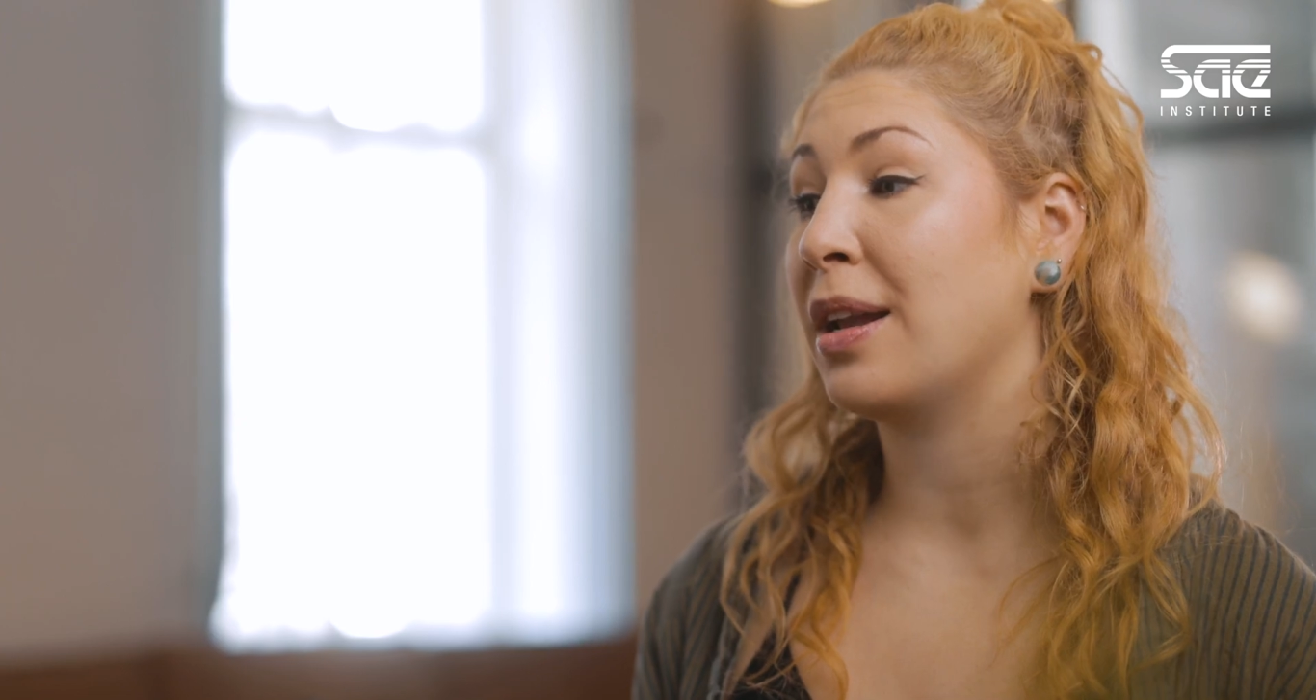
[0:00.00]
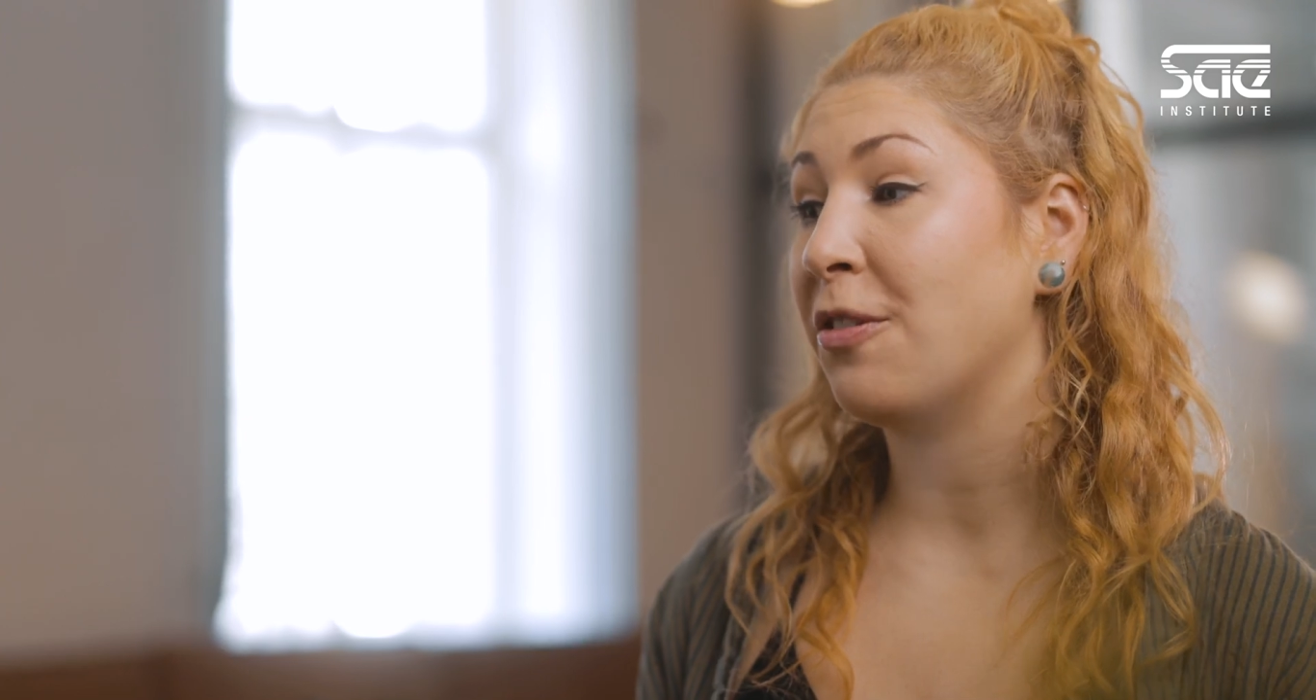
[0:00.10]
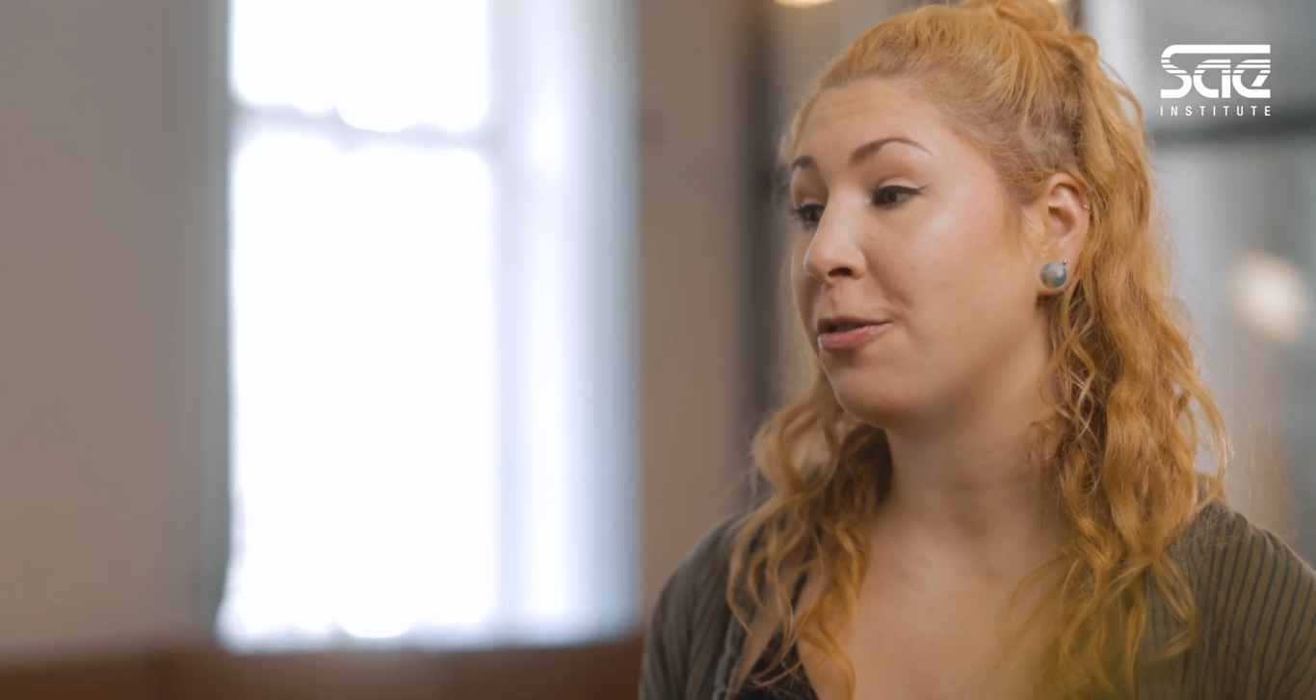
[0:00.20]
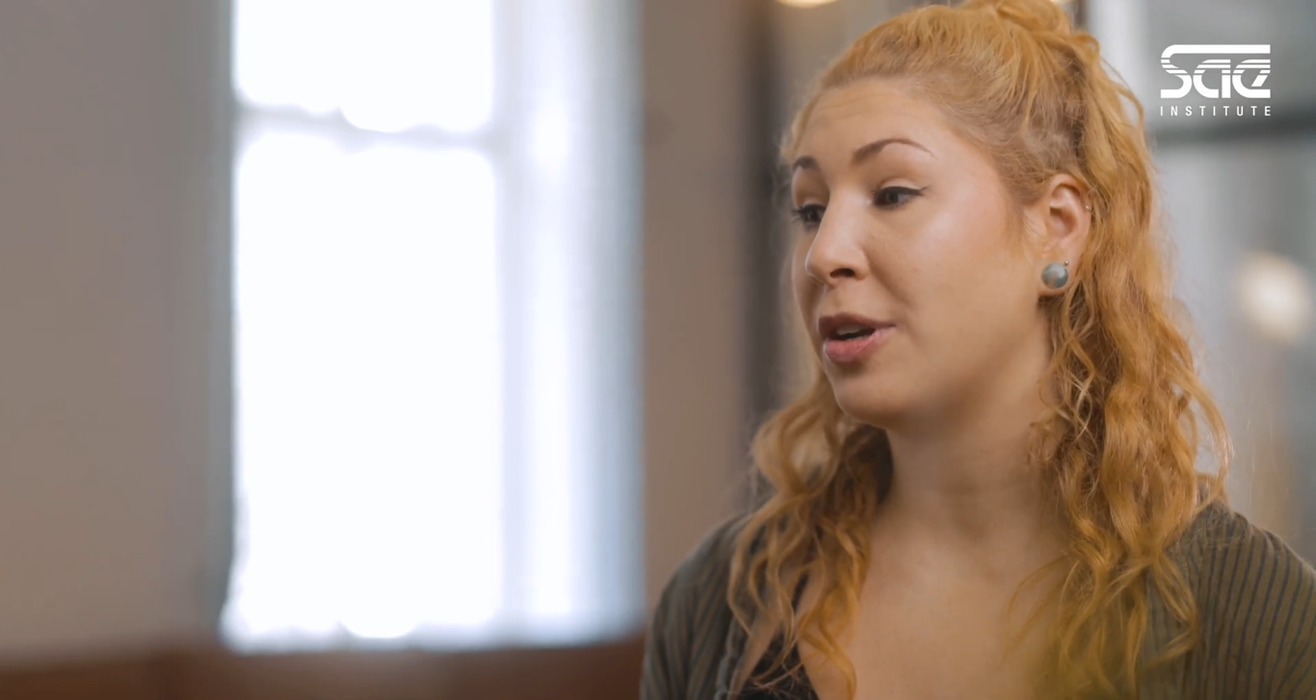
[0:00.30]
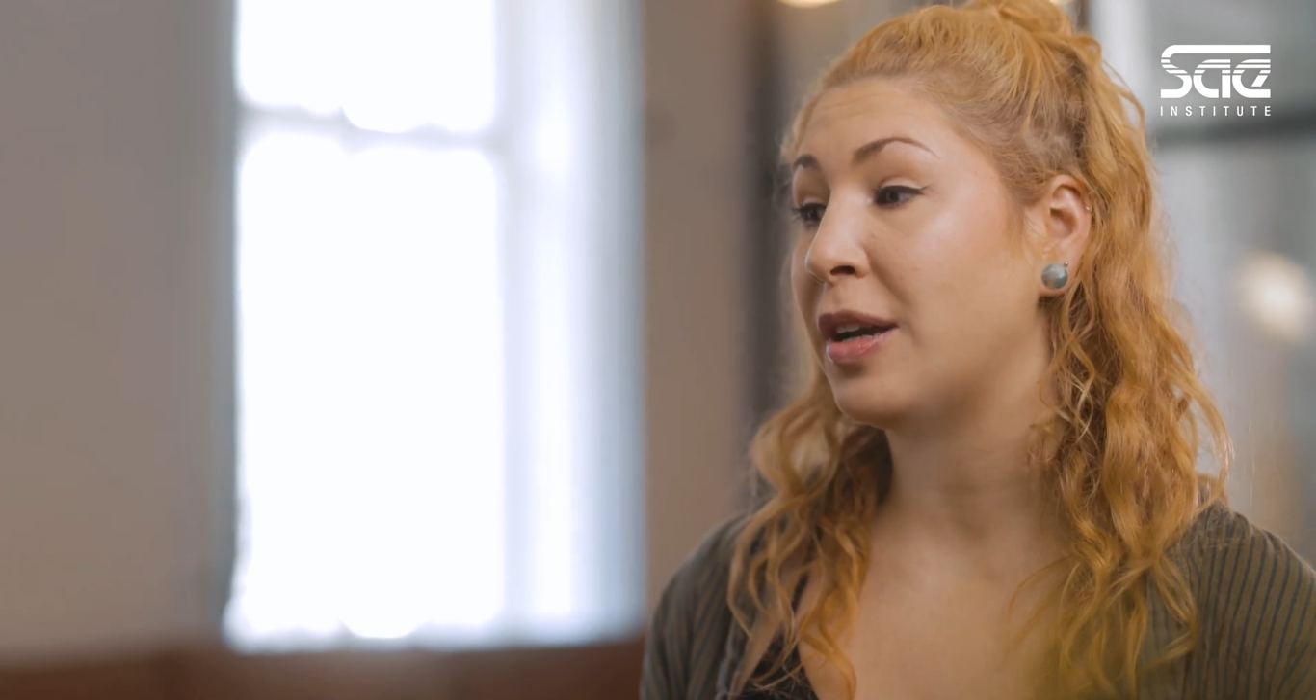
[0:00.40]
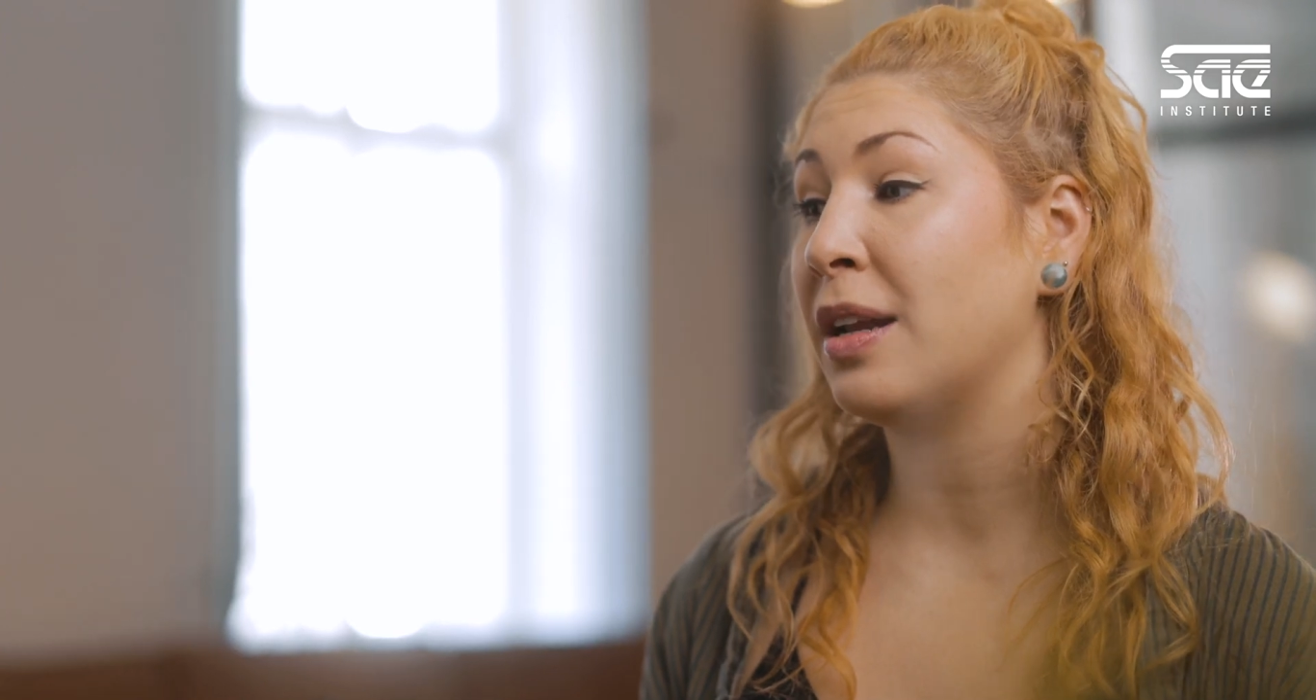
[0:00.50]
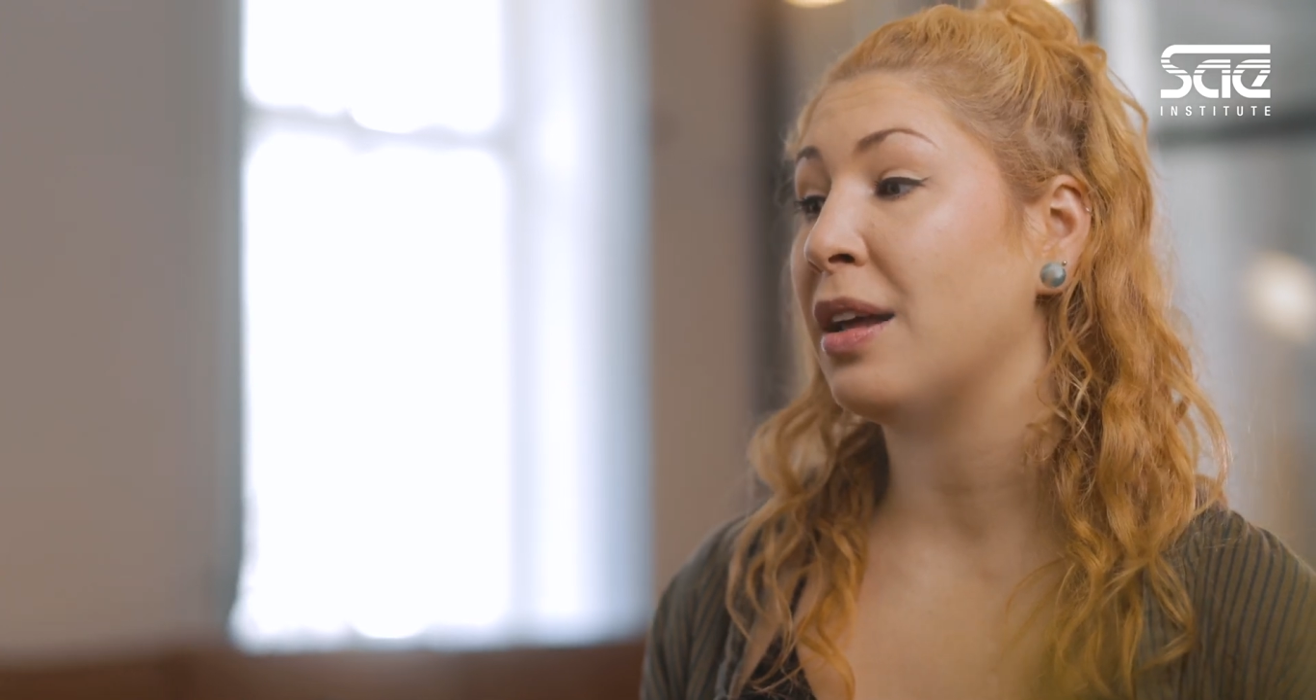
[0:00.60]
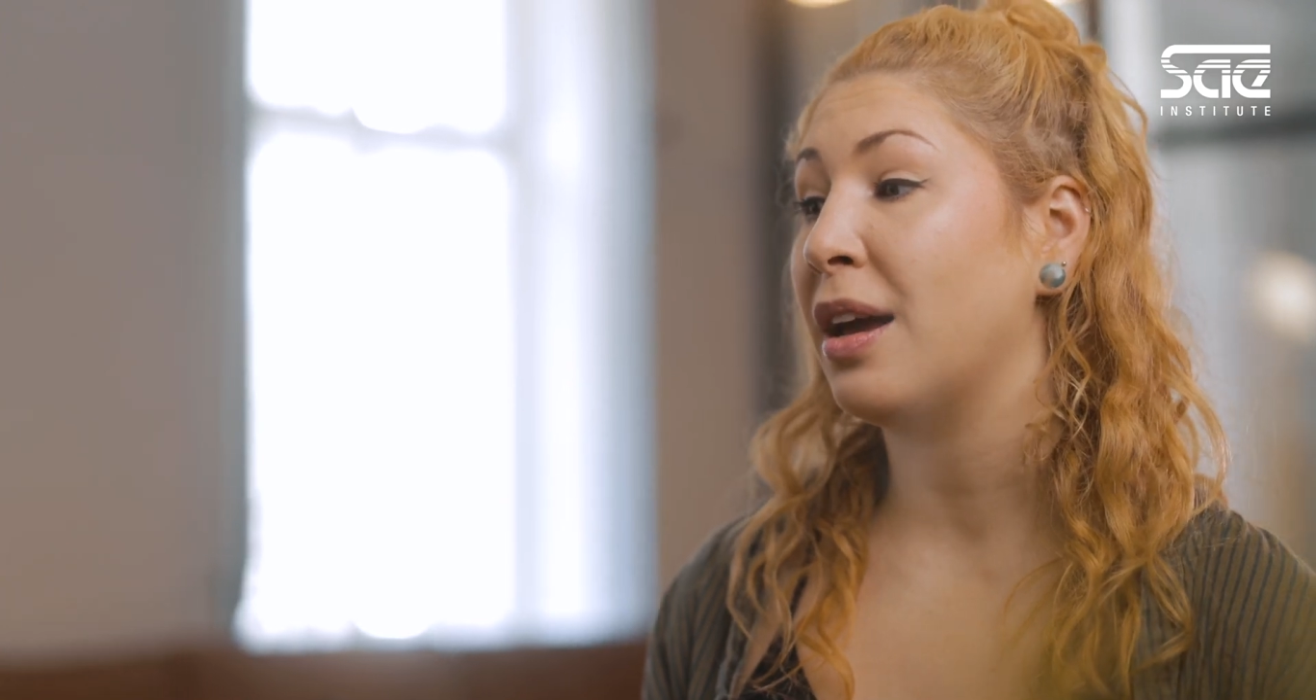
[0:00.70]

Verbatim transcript: effort in